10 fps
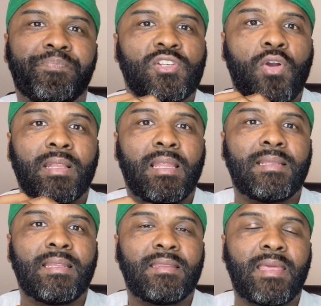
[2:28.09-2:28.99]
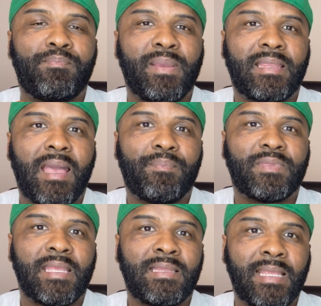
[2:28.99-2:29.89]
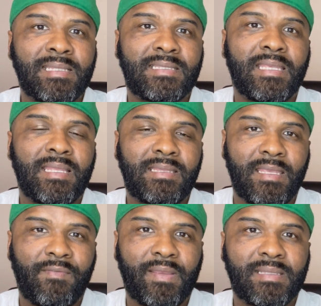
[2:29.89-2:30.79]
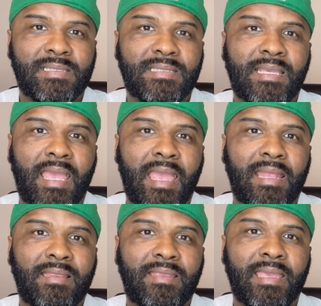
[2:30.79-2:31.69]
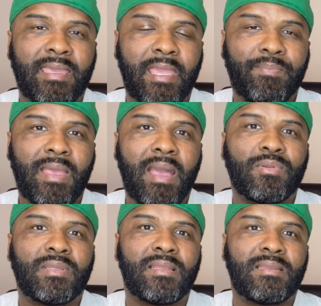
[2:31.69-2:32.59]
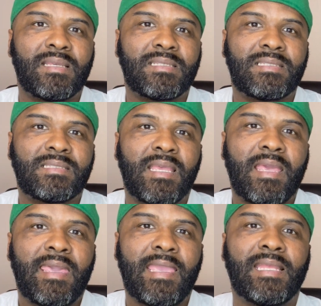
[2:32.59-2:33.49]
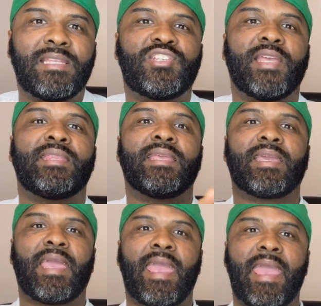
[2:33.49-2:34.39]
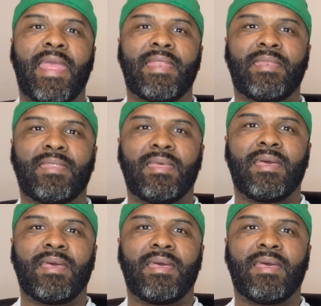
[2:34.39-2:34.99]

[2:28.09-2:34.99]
Scotland, they picked up the intensity in defense and they kept out this energetic and